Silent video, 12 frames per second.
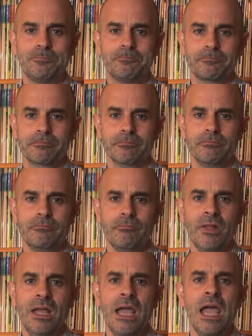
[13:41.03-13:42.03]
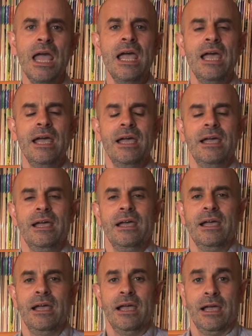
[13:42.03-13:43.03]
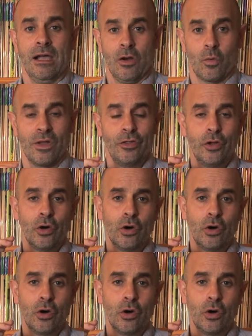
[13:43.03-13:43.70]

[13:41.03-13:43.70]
the roles are reversed and the other student will take